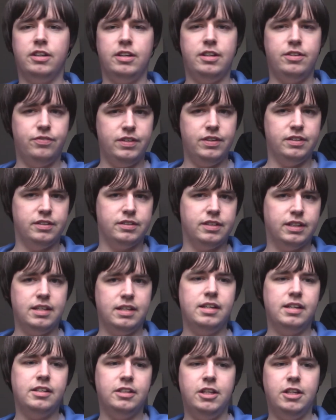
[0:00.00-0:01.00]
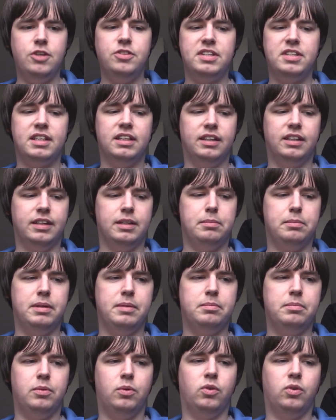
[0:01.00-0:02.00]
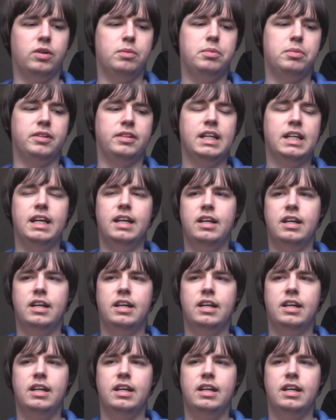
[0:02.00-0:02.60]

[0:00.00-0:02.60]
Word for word: He feels like he can use it a little bit more, but